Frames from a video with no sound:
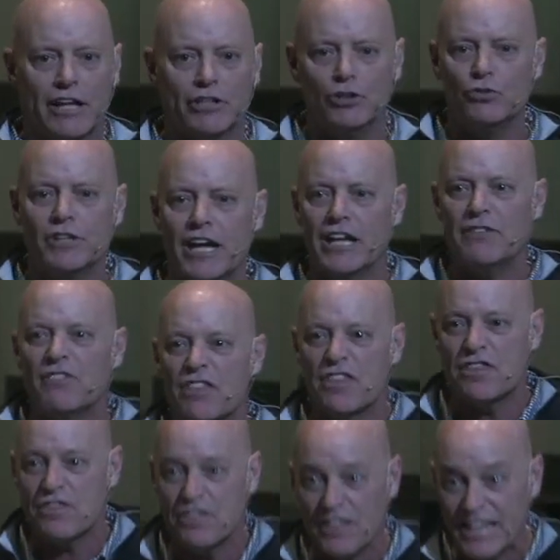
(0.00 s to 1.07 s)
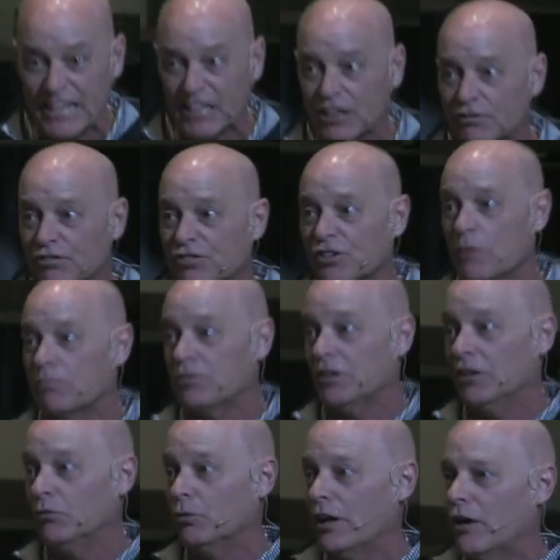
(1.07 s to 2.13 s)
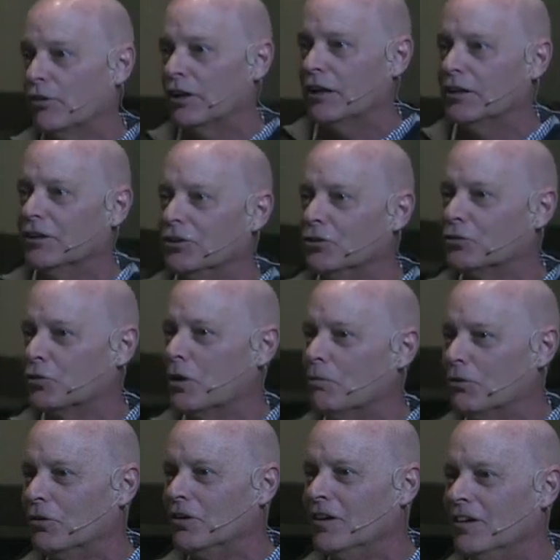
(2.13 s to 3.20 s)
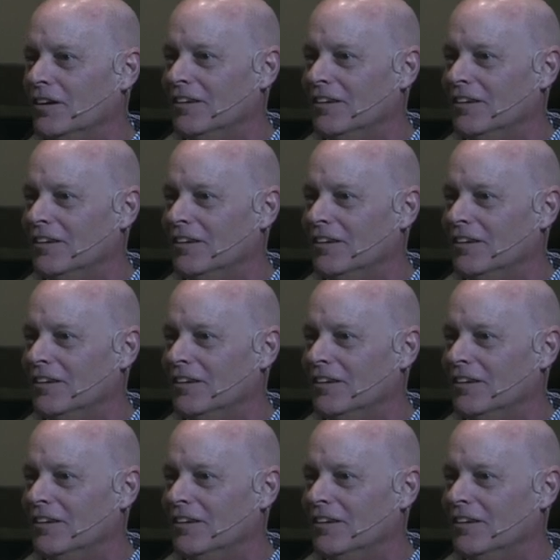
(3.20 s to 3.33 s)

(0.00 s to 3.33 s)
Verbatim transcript: like you can't even think of something without getting into trouble.